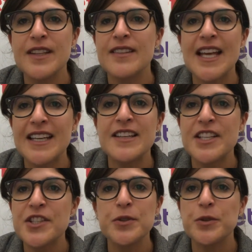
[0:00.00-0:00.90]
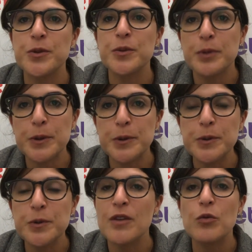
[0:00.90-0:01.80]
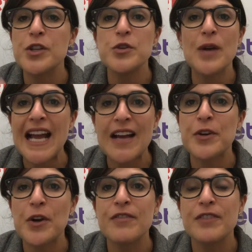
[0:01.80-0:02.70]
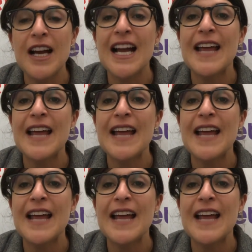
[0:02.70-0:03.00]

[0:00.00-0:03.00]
that initial pool of what you have on offer,